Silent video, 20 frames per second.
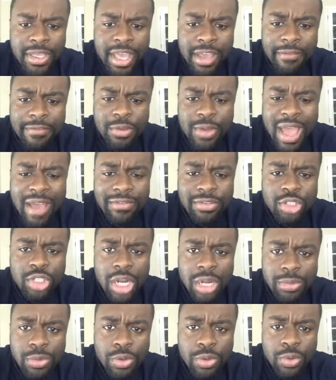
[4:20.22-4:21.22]
yeah, if you have a
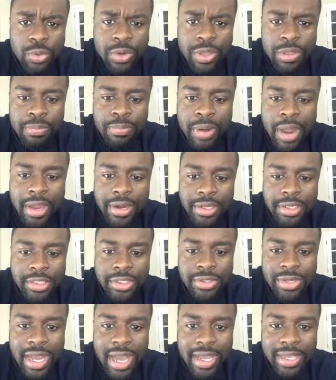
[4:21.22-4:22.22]
trouble with
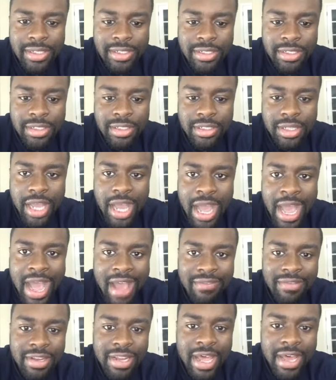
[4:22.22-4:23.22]
products, you guys, I
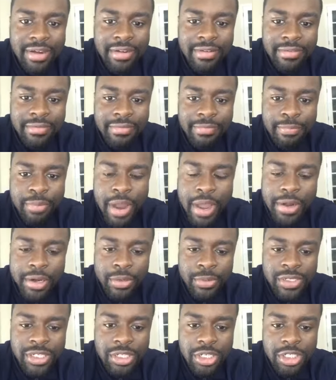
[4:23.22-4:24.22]
have a lot of
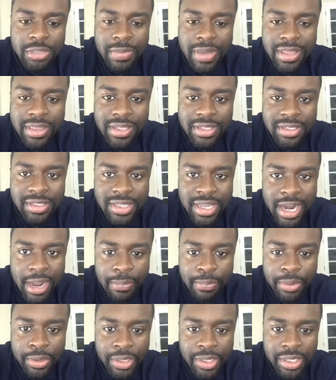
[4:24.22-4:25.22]
product research methods that
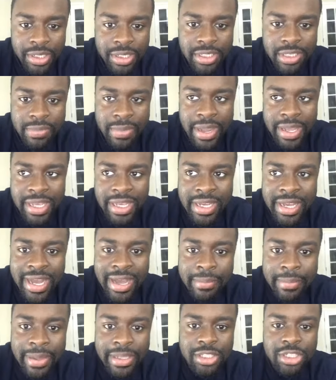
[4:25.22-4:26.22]
I put into my
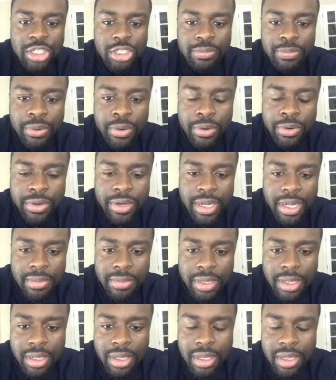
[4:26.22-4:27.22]
Ecom Mentors
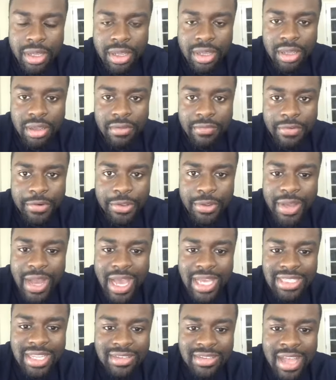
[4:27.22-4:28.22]
program for you
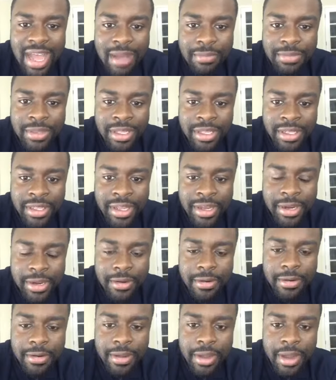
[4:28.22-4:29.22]
guys that's hopped in
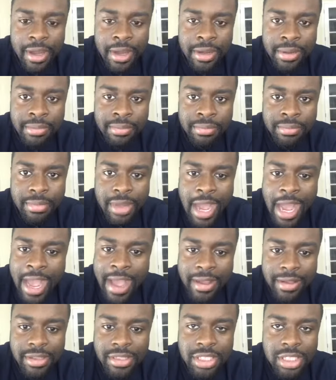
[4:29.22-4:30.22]
there. Um,
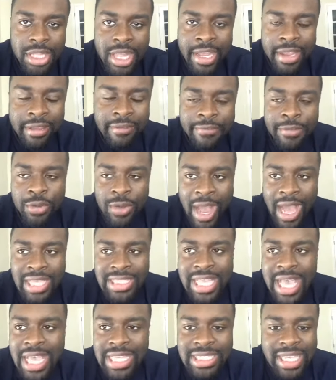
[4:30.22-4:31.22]
I like if you
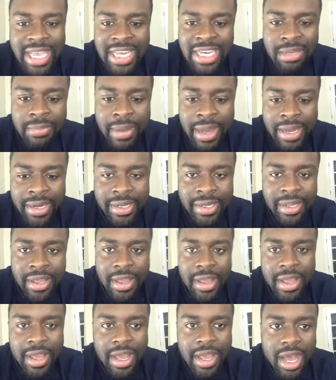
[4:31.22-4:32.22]
guys ask anybody,
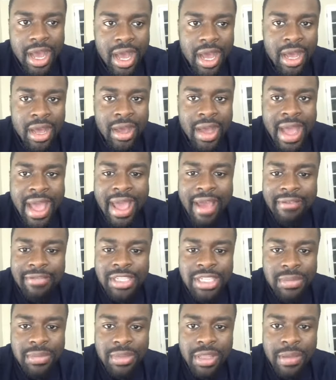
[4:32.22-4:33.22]
uh, I have
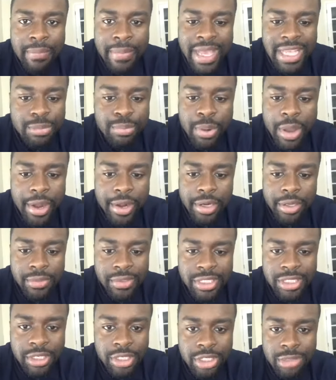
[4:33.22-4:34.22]
some of the best product
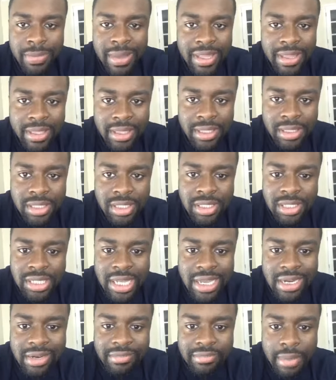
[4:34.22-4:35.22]
research methods
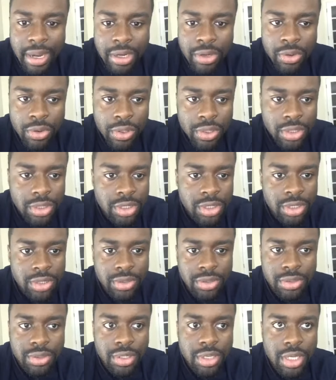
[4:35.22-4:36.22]
inside of my course.
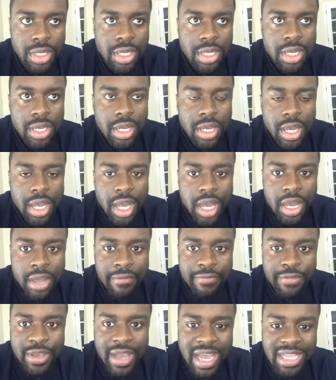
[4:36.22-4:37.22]
So
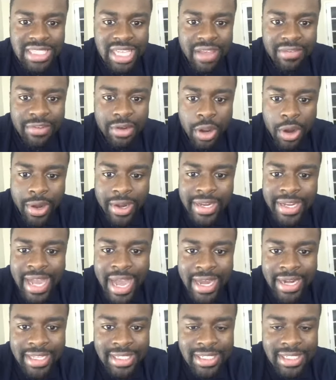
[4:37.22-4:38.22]
uh, if you guys haven't already
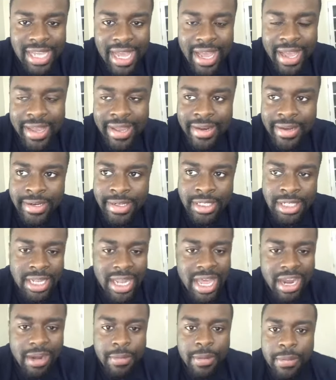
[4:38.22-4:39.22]
got inside, there's a
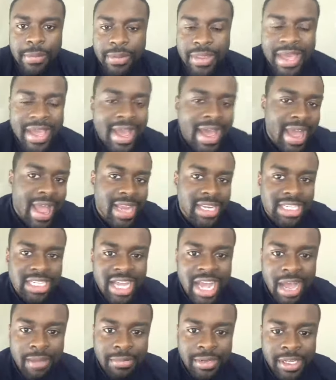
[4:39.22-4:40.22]
lot of people that
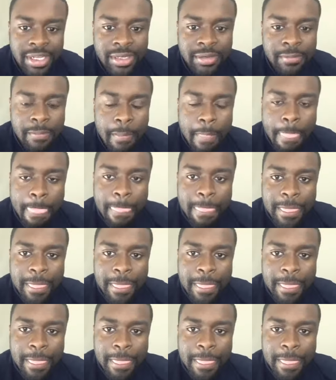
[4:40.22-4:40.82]
actually hopped in,